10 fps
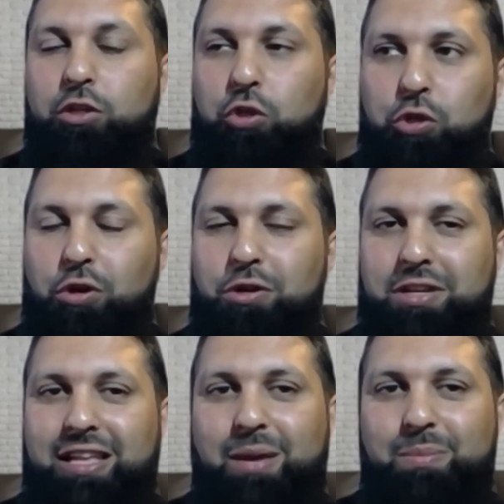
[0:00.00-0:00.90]
you're not going to
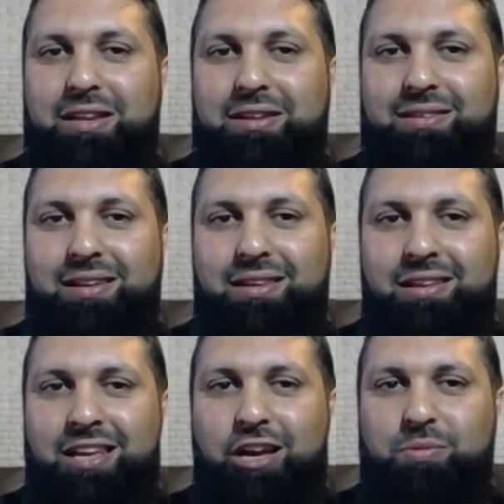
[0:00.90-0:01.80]
get that many
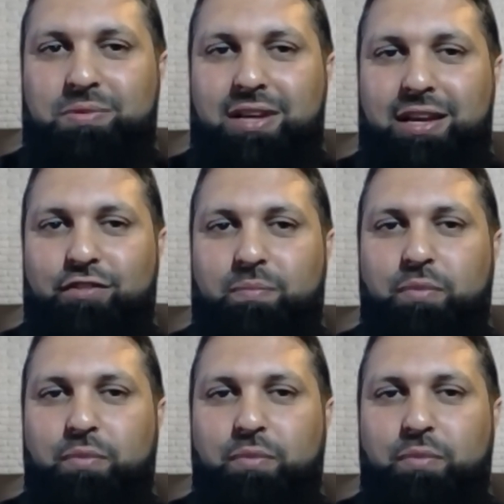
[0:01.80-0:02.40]
learning outcomes signed off,